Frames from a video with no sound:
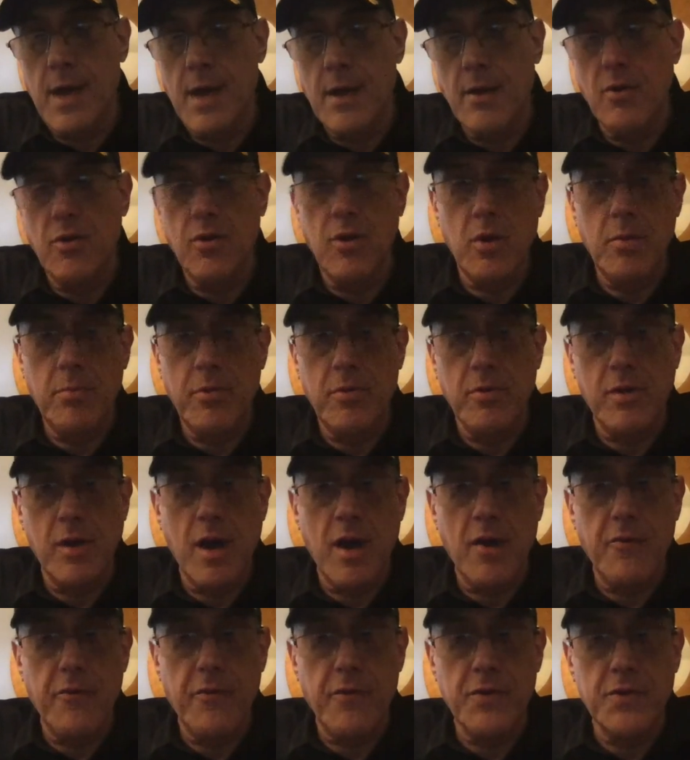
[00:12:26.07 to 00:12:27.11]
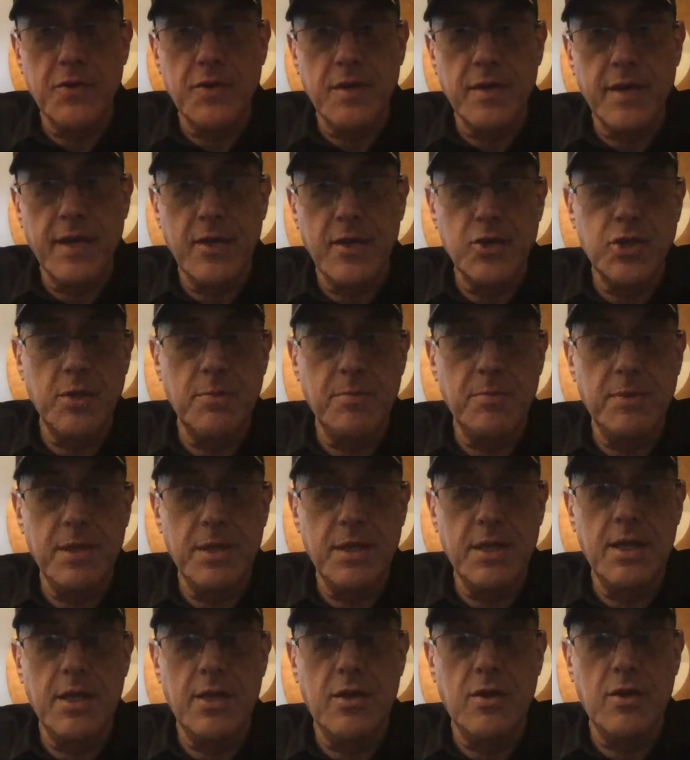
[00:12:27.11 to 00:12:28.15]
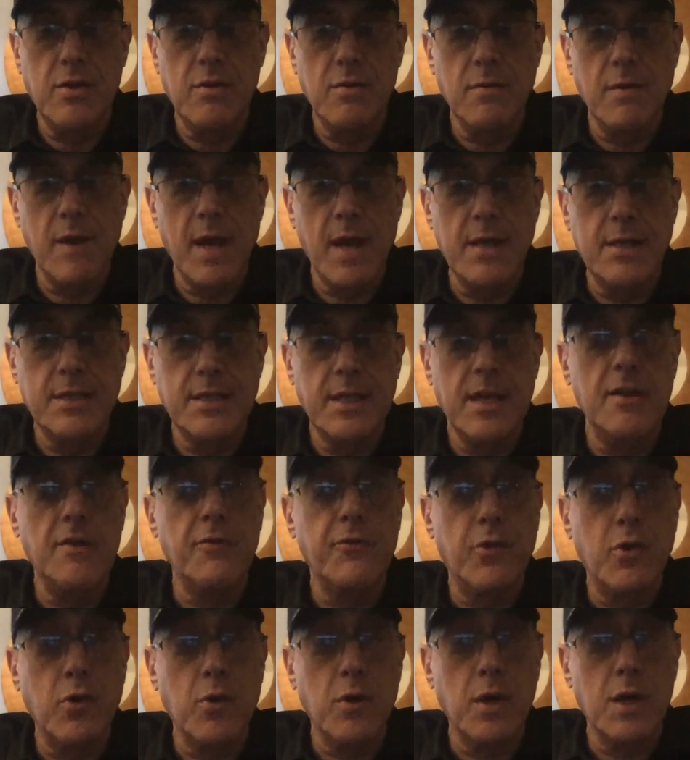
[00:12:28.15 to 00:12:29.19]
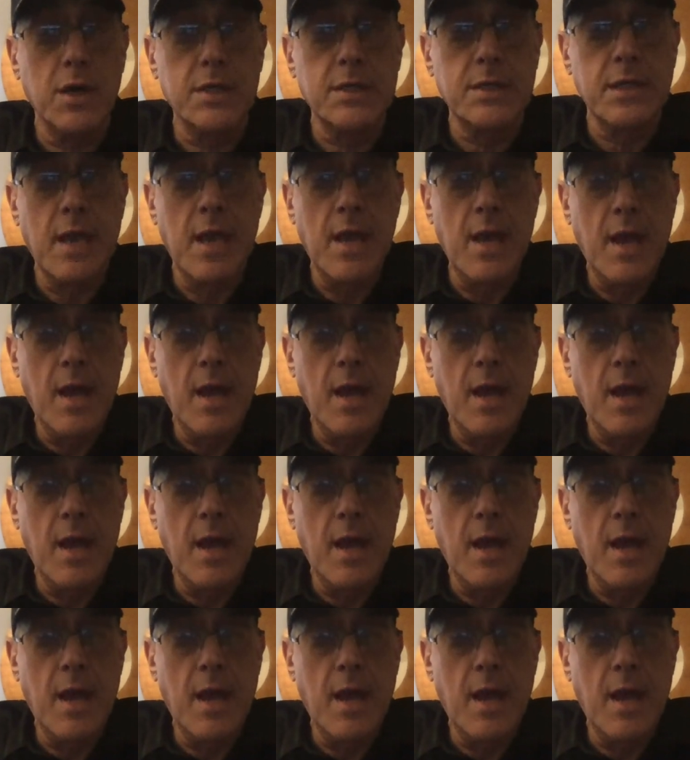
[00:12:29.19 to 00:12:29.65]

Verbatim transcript: a global conference on LGBTQ rights, and of course,